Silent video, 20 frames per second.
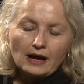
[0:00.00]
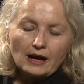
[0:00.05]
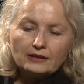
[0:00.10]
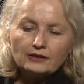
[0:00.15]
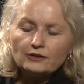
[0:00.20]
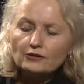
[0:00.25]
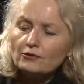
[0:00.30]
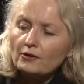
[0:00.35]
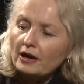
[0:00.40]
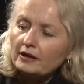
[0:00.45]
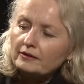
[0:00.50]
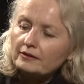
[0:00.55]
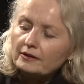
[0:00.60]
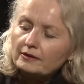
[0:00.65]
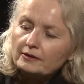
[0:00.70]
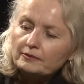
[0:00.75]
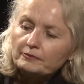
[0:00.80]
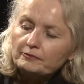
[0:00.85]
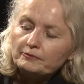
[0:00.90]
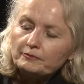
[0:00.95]
I don't know, I
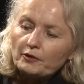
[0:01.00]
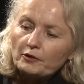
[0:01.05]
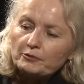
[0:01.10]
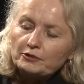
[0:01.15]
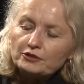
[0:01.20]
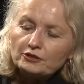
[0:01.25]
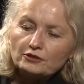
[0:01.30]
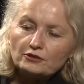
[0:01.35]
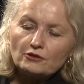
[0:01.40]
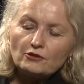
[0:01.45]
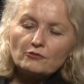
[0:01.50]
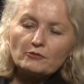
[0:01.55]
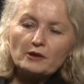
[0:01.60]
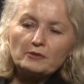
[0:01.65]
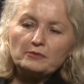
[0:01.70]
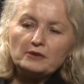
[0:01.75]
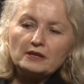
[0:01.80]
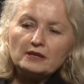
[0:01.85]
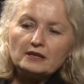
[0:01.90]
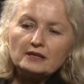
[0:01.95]
probably don't know
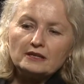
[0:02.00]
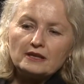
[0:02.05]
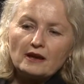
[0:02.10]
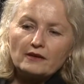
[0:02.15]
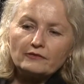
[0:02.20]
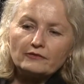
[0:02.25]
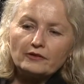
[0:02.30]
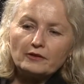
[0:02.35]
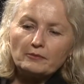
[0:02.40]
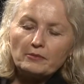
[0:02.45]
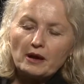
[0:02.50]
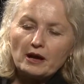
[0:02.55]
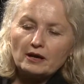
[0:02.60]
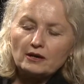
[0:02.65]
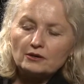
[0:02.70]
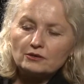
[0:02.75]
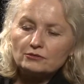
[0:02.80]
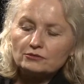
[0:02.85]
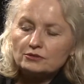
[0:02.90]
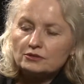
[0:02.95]
maybe enough
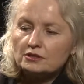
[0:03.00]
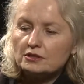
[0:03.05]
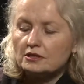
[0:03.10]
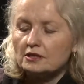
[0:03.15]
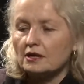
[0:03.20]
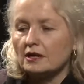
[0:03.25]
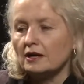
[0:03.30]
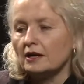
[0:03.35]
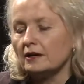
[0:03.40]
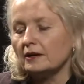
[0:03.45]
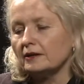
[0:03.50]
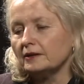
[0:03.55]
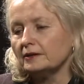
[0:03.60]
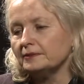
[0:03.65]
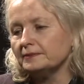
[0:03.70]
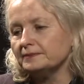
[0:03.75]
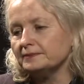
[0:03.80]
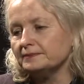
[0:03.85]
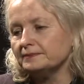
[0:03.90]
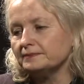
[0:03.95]
about
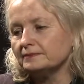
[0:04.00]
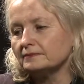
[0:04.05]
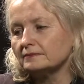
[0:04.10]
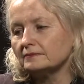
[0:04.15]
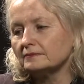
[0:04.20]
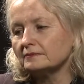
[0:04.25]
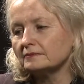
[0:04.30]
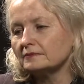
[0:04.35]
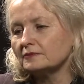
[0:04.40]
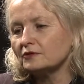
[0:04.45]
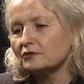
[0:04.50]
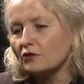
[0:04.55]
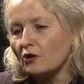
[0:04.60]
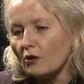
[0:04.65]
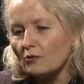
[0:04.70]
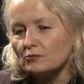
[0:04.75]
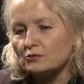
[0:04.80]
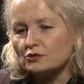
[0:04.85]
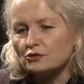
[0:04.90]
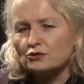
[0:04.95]
um,
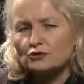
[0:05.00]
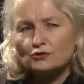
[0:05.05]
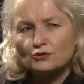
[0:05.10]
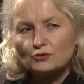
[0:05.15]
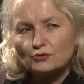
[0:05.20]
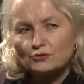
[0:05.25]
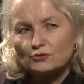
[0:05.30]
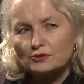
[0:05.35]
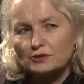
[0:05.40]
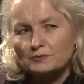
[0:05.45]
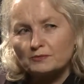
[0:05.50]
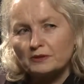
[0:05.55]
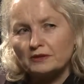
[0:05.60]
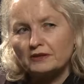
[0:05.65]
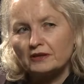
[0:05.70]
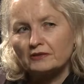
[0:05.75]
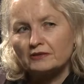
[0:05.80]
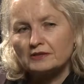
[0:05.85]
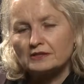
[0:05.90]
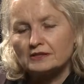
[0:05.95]
Tom's shoes,
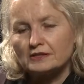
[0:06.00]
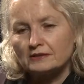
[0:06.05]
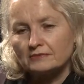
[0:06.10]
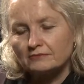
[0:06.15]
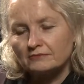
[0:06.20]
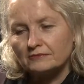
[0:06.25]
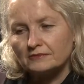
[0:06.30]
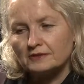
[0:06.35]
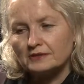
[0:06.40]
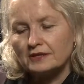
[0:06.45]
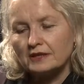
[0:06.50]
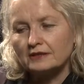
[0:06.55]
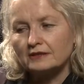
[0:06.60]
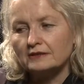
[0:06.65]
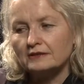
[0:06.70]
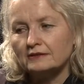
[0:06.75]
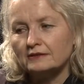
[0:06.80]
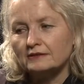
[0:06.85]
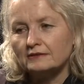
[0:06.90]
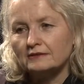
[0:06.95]
but there is a
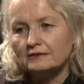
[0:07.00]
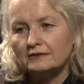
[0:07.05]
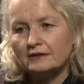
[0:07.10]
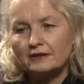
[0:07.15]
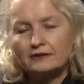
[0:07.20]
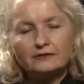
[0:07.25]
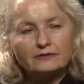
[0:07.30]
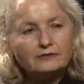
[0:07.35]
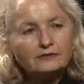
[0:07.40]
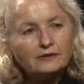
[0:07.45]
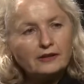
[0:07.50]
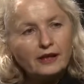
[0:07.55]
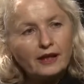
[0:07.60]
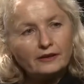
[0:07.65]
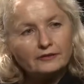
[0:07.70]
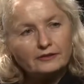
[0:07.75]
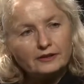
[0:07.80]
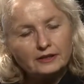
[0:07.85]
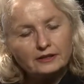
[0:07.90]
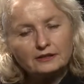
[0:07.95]
certain, certain
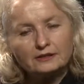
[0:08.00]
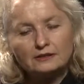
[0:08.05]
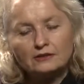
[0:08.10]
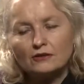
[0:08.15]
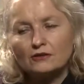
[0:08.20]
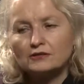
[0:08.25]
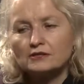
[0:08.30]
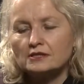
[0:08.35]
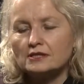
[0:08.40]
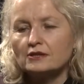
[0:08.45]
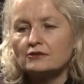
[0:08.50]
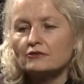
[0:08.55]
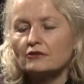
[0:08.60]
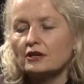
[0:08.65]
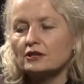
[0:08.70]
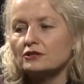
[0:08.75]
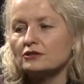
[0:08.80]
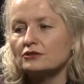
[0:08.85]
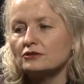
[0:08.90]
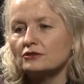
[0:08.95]
ethical
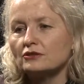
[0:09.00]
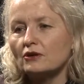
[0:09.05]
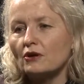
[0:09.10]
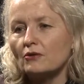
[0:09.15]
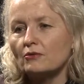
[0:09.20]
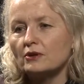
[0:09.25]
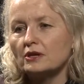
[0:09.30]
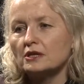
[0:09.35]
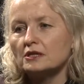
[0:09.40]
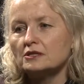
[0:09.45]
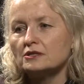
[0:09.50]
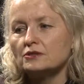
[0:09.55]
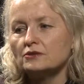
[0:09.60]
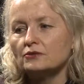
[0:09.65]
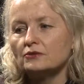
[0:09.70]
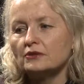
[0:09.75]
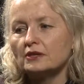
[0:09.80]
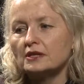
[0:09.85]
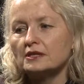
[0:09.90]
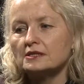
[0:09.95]
consideration going
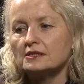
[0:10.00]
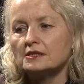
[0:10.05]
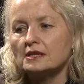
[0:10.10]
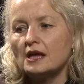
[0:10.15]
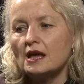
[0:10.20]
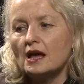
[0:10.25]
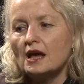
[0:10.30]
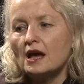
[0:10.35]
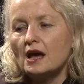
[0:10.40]
into this,